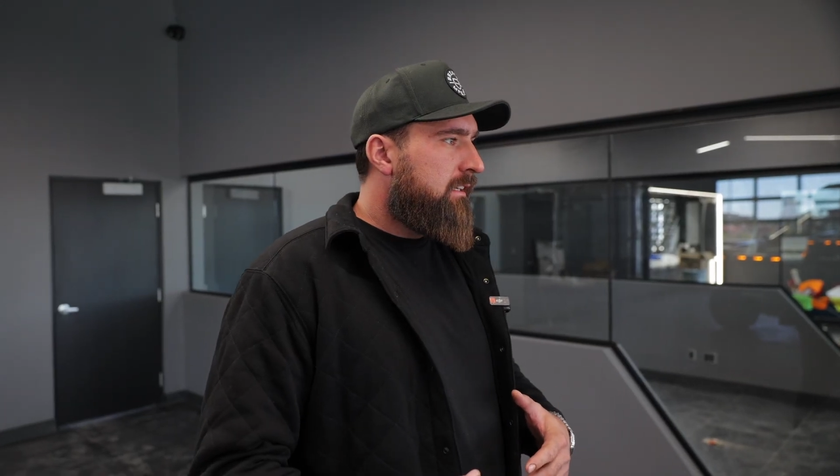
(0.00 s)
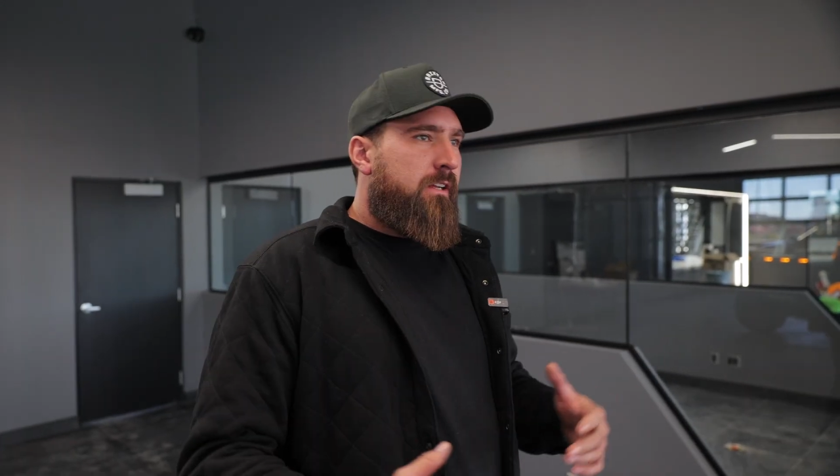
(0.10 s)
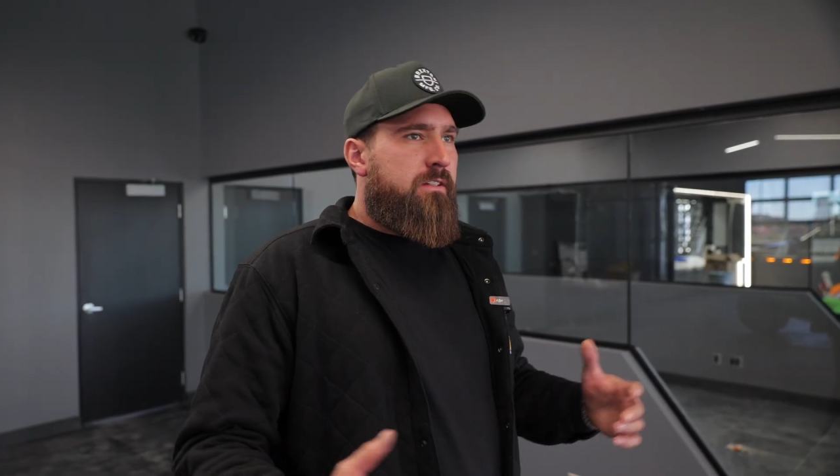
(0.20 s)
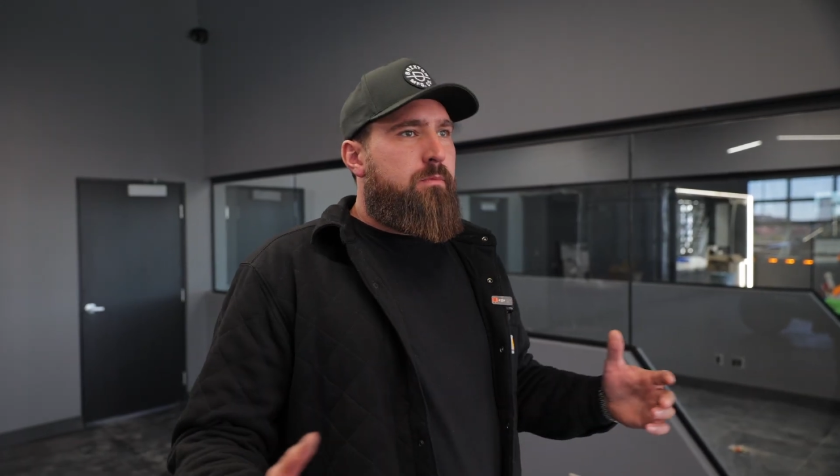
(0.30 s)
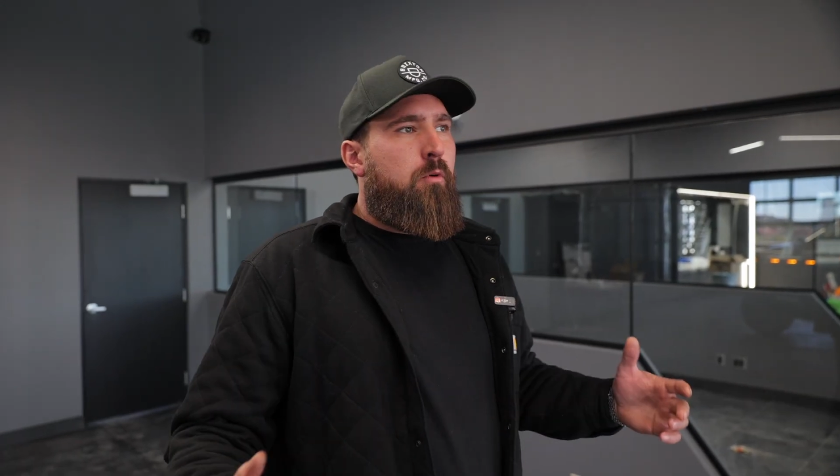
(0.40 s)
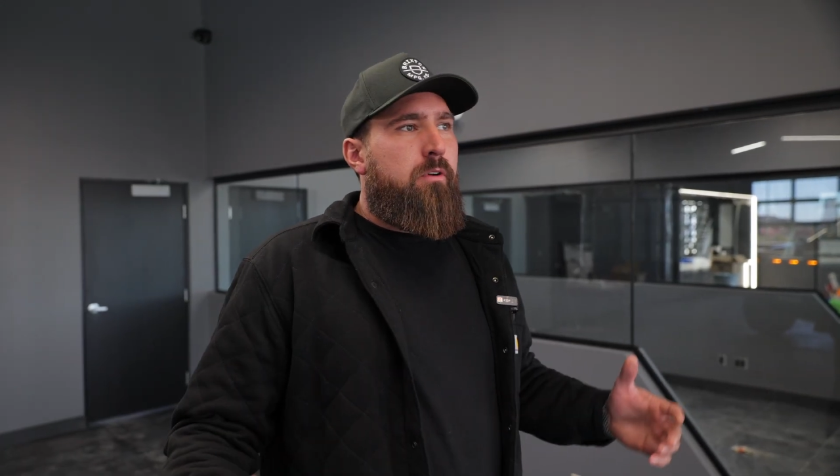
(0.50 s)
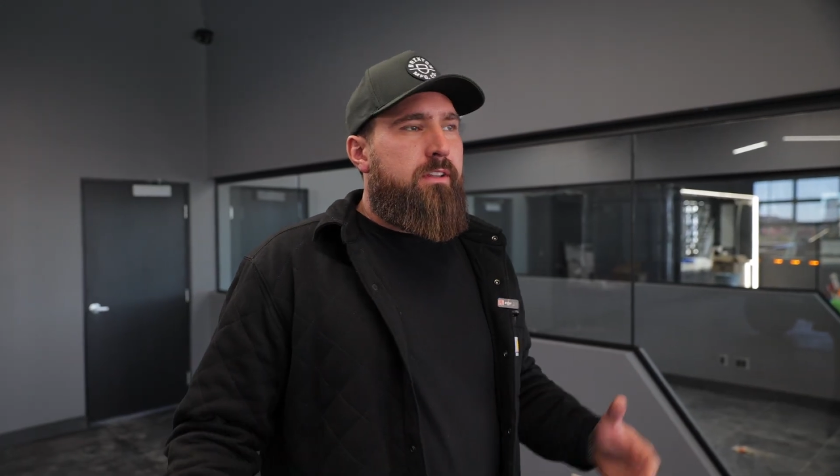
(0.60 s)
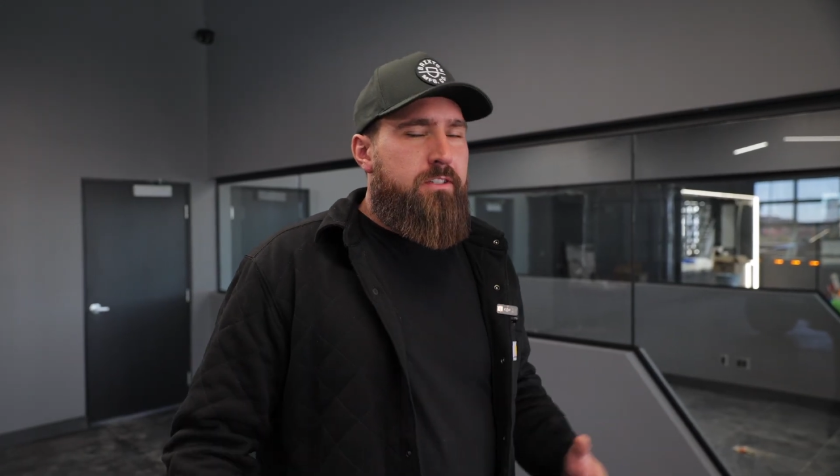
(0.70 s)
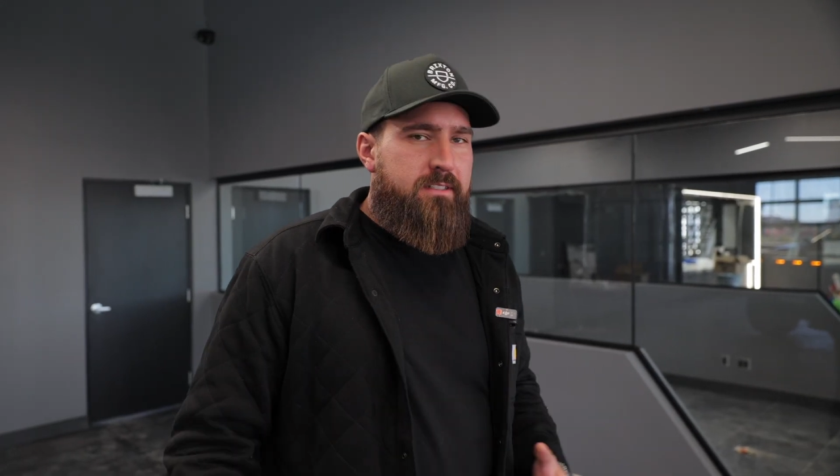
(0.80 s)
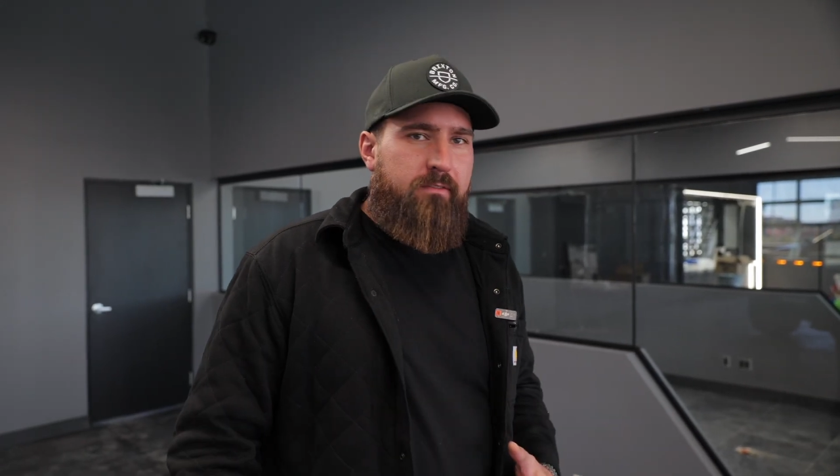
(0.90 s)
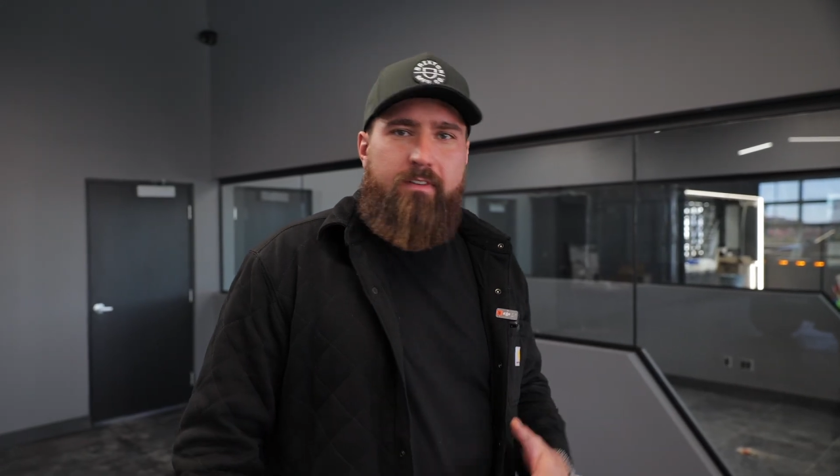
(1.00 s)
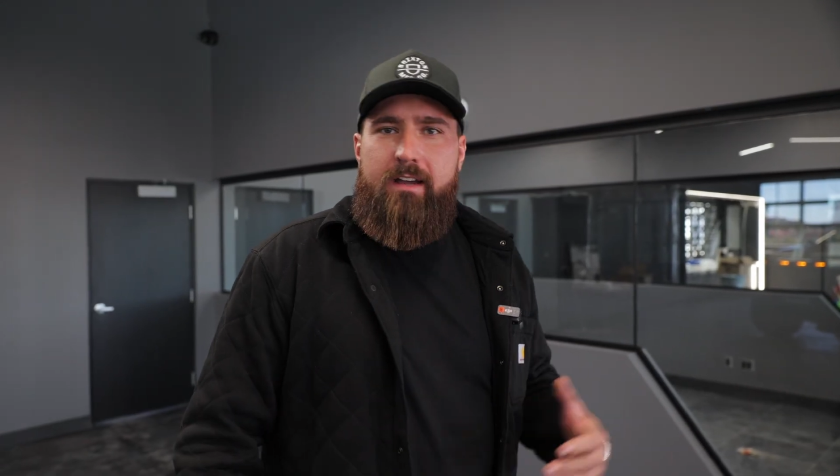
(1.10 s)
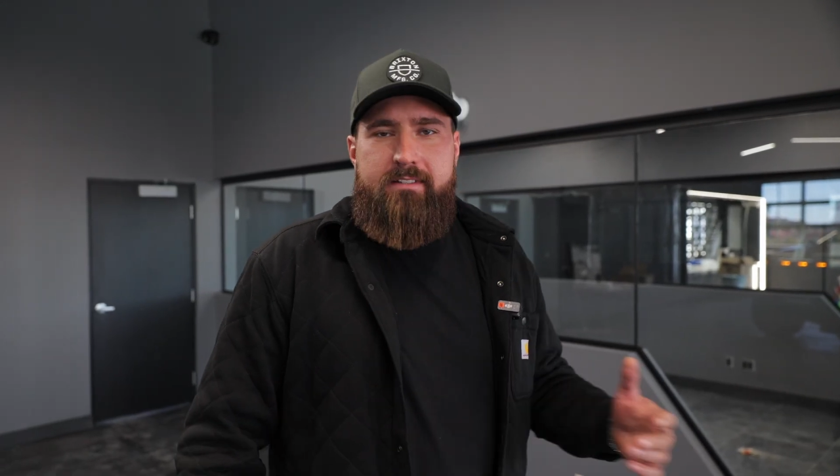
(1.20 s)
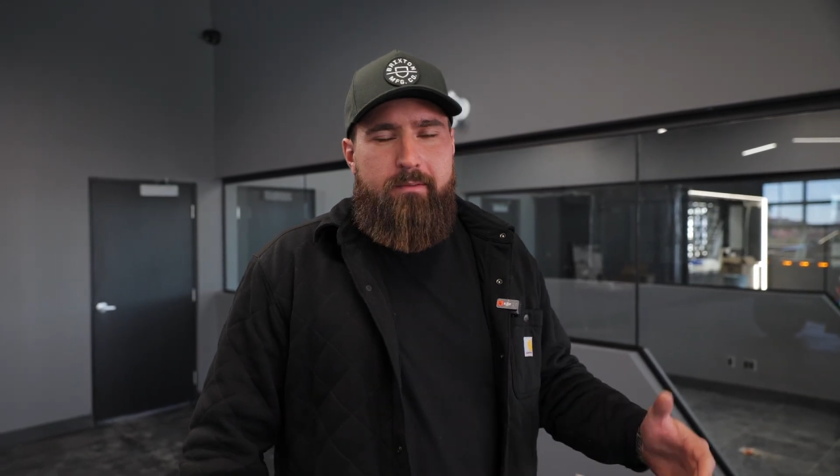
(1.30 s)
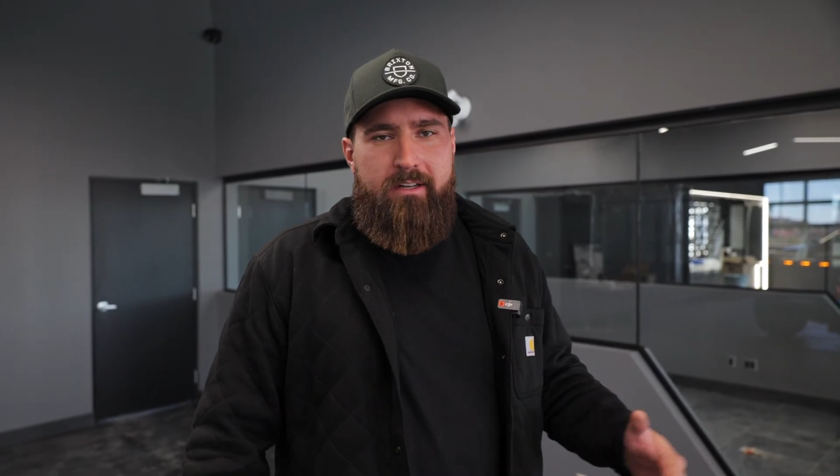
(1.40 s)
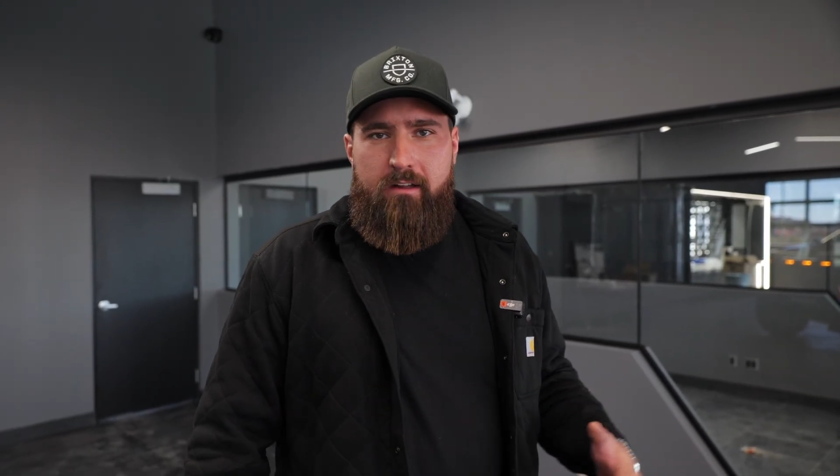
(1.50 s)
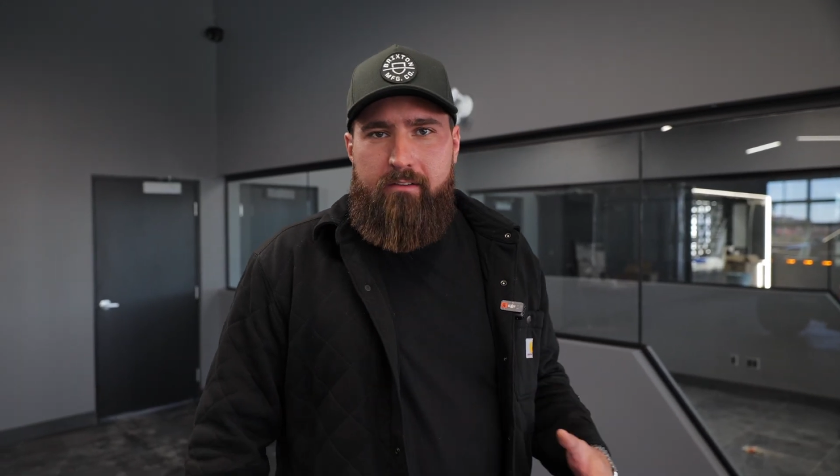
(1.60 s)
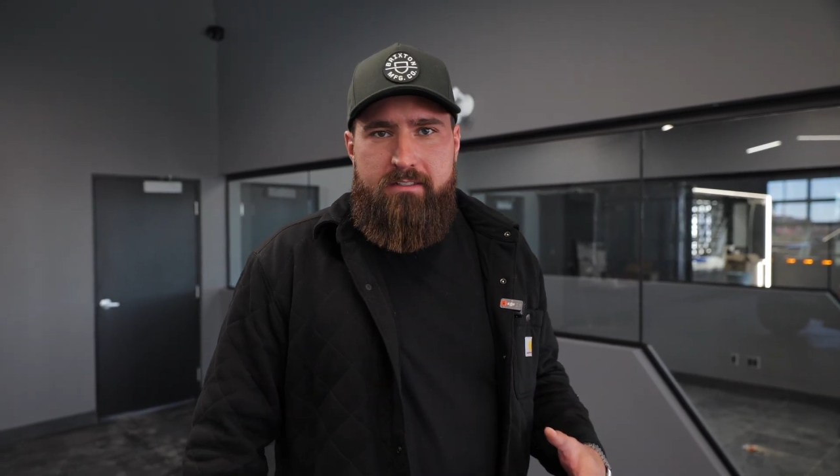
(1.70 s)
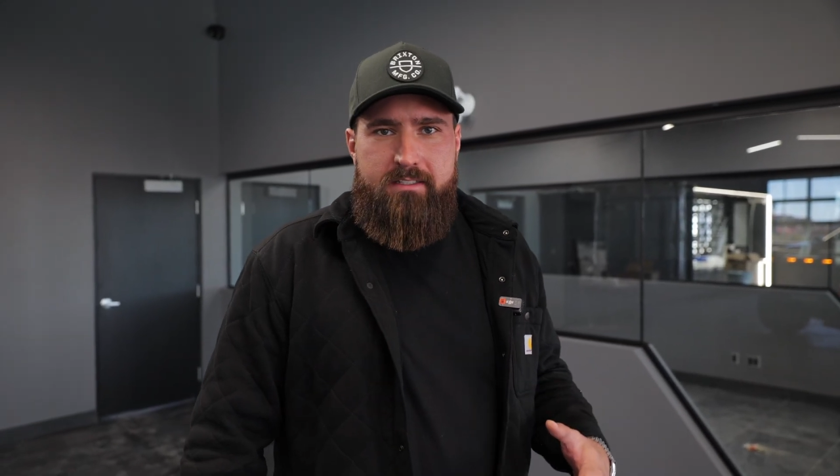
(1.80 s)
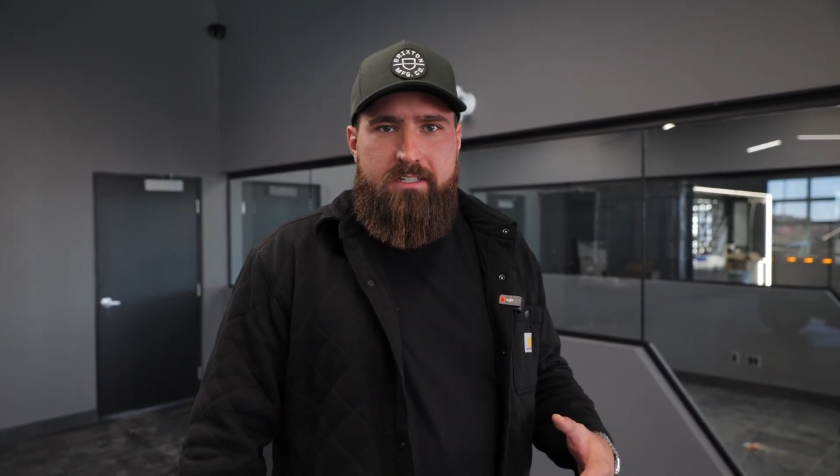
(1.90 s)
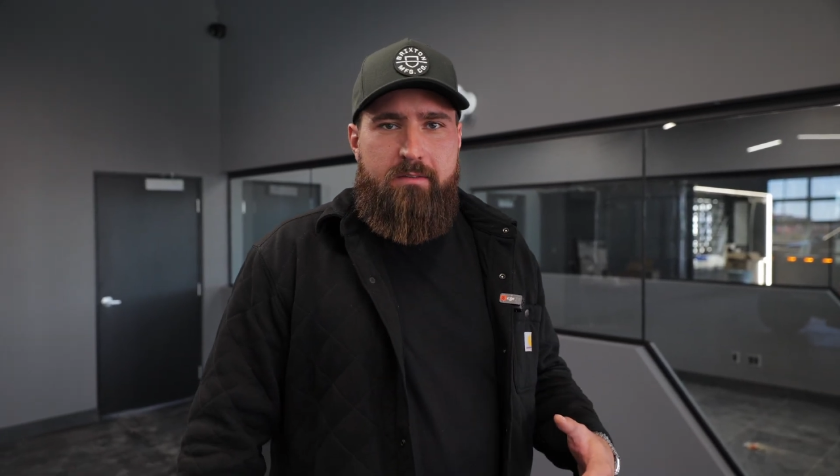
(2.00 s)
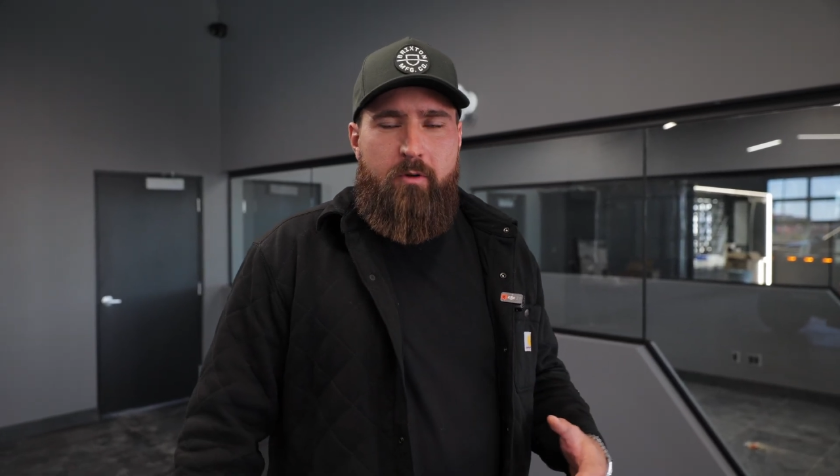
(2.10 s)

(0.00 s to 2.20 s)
it's more than just a 5-10 minute conversation